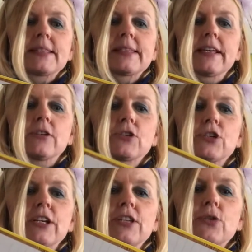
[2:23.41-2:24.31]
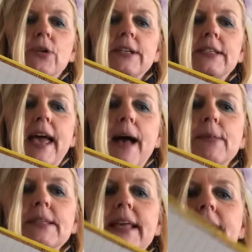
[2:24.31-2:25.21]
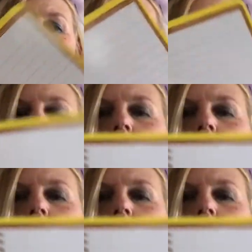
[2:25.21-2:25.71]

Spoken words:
single sheets or in tablets and can be